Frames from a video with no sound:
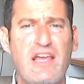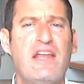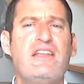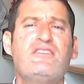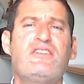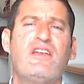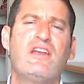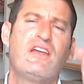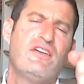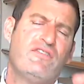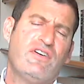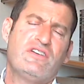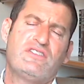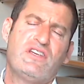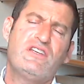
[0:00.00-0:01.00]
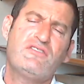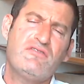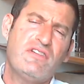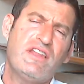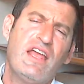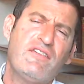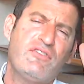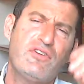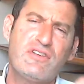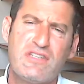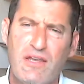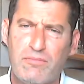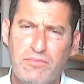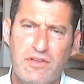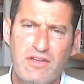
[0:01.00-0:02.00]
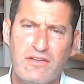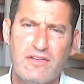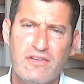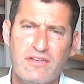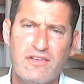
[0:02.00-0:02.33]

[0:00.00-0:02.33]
And he's going to give us Israel. And they have to accept it.